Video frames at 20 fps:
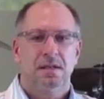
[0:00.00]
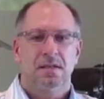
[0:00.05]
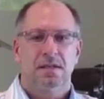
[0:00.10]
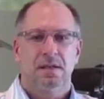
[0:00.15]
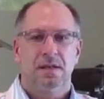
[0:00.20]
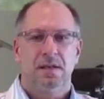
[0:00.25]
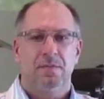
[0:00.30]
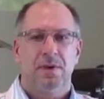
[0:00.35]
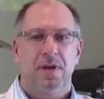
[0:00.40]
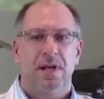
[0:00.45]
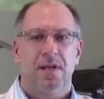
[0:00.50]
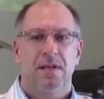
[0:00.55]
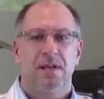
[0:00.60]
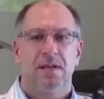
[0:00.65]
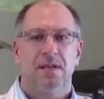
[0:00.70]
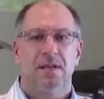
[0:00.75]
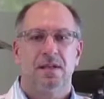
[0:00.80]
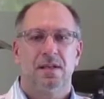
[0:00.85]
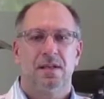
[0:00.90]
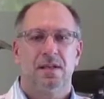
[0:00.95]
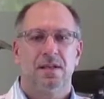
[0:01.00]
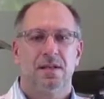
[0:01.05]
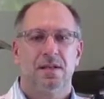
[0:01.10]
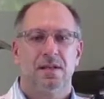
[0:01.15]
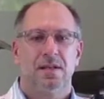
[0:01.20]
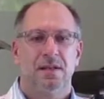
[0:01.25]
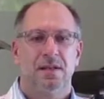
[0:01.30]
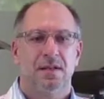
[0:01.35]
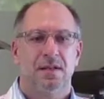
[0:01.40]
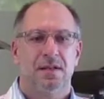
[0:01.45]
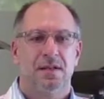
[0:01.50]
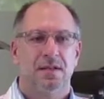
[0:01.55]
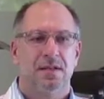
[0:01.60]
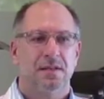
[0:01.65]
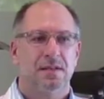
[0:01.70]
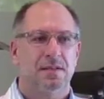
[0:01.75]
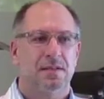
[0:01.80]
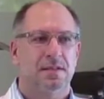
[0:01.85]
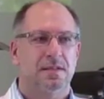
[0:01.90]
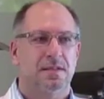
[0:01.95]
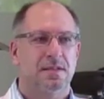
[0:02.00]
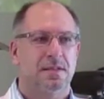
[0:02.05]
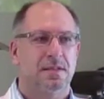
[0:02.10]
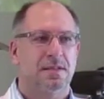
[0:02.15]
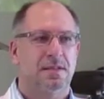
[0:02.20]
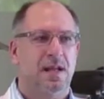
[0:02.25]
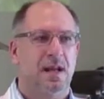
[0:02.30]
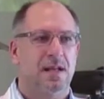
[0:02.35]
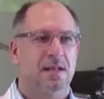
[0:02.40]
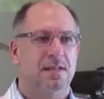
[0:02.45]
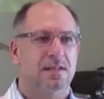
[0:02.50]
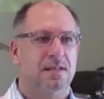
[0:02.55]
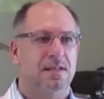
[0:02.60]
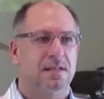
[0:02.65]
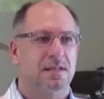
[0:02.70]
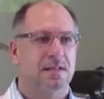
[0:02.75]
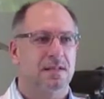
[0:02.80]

Anybody? This, this is a test.